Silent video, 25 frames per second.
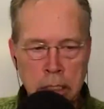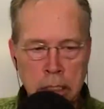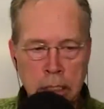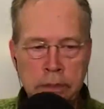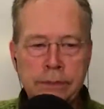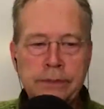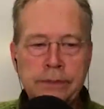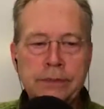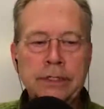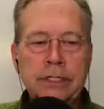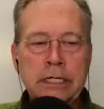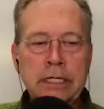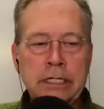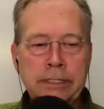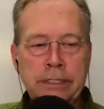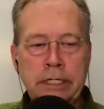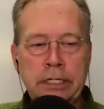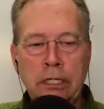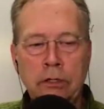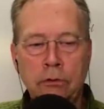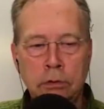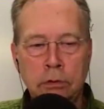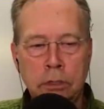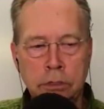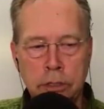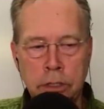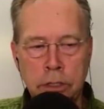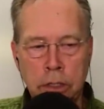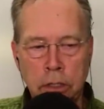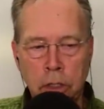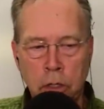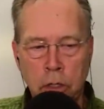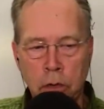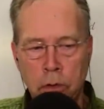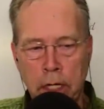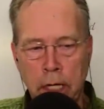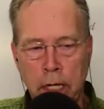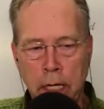is the secret to
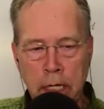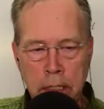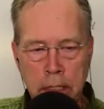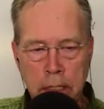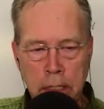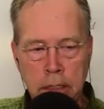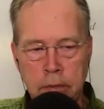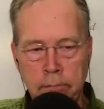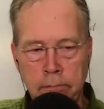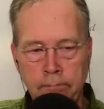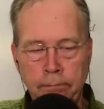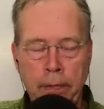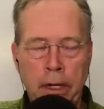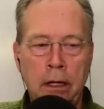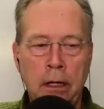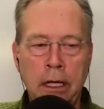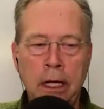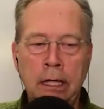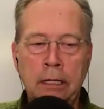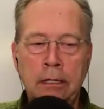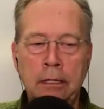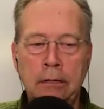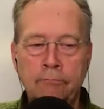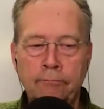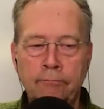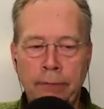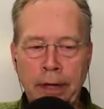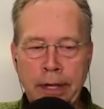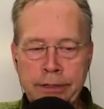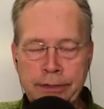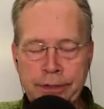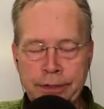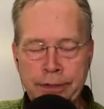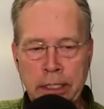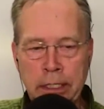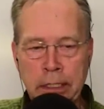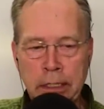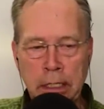locating and
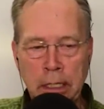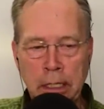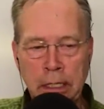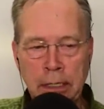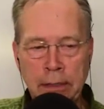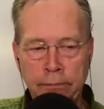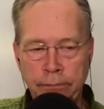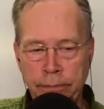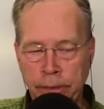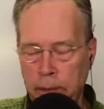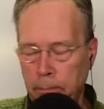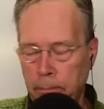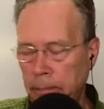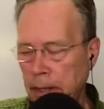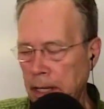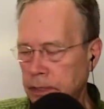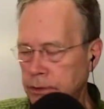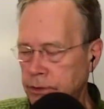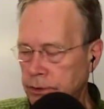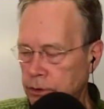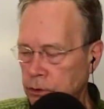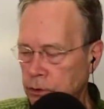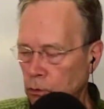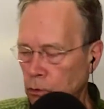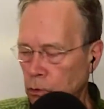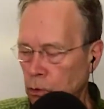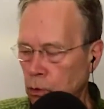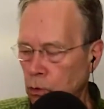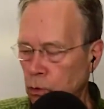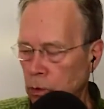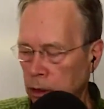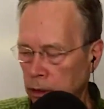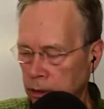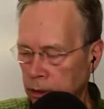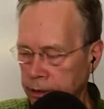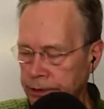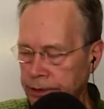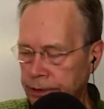investing in the best
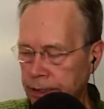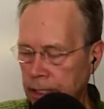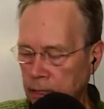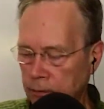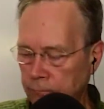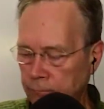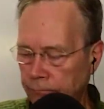real estate